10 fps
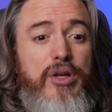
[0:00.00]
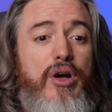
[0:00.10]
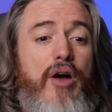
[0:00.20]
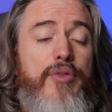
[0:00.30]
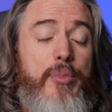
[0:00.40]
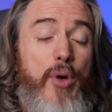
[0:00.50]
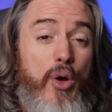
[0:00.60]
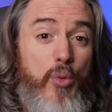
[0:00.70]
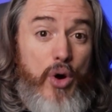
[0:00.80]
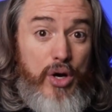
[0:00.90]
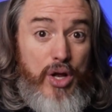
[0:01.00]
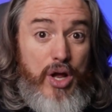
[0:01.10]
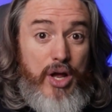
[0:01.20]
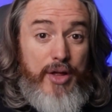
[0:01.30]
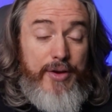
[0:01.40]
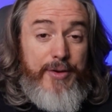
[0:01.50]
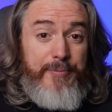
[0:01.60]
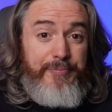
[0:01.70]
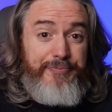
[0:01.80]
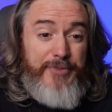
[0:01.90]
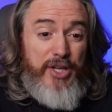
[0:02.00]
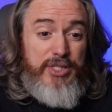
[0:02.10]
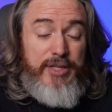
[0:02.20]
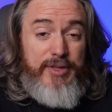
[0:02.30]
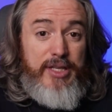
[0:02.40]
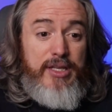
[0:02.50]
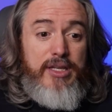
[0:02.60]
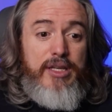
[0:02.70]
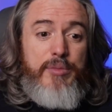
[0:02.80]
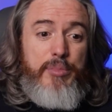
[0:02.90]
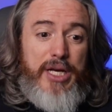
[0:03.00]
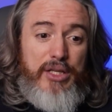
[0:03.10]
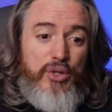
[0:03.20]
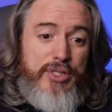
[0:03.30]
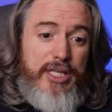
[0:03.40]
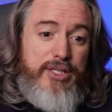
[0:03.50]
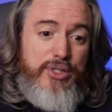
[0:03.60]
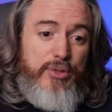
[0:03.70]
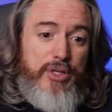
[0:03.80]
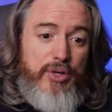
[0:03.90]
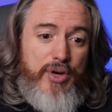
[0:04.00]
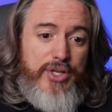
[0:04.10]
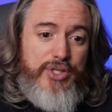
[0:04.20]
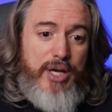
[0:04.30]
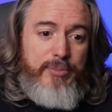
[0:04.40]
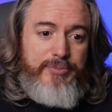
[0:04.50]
off the ball work on TV, but it looks like he's doing a great job.